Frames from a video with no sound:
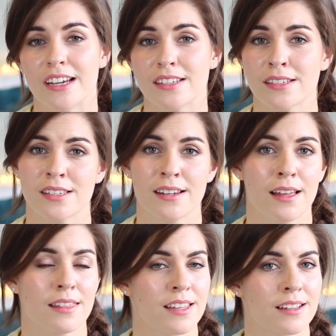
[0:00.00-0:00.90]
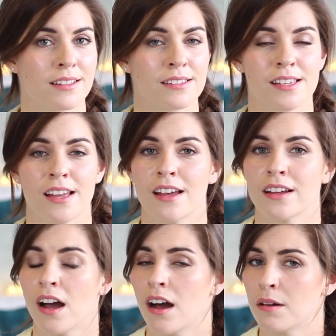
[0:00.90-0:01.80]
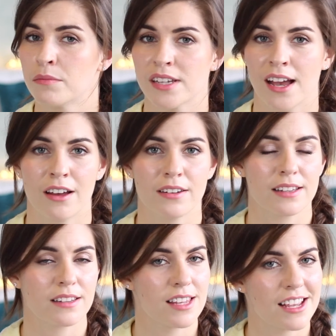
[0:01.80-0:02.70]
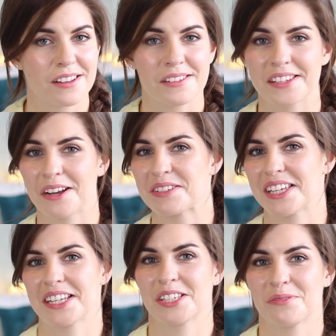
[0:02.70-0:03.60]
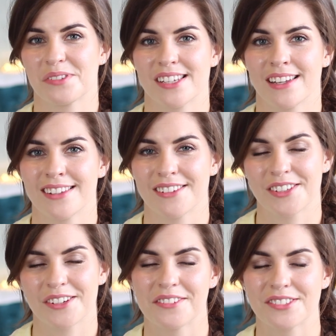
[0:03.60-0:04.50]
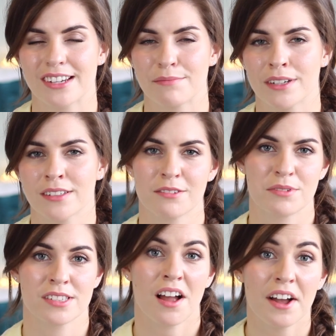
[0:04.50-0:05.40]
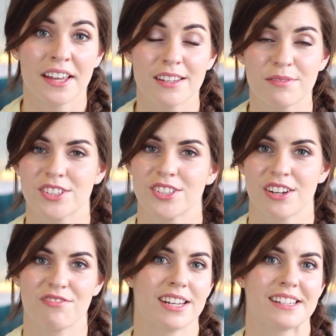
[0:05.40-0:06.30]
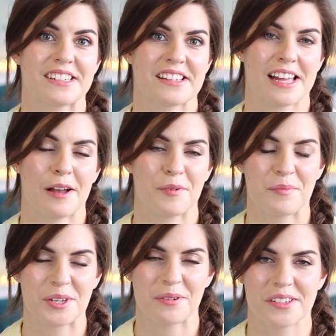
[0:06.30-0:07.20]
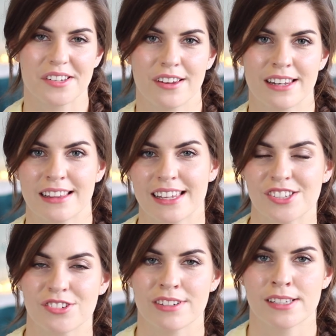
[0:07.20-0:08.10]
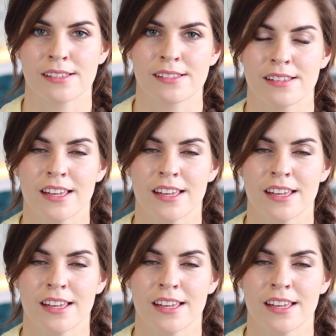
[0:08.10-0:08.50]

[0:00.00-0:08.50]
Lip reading: just to let things calm down, little niggles that I was getting towards the end of the contract because I was tired, which generally does happen when you are tired, little injuries and